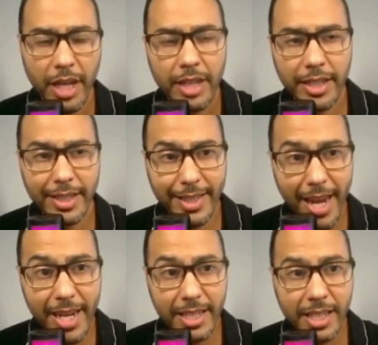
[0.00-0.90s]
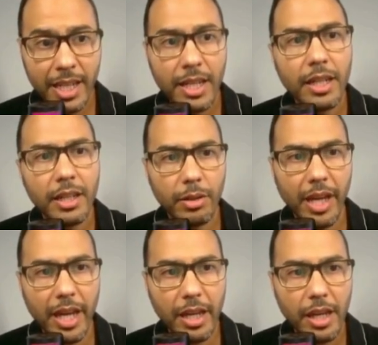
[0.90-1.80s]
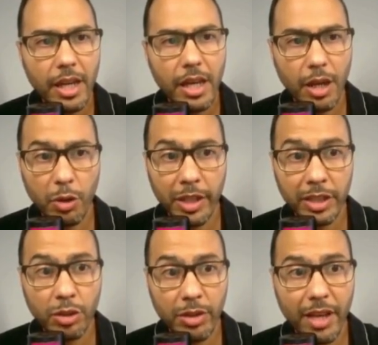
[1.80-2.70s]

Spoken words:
the date, okay, according to the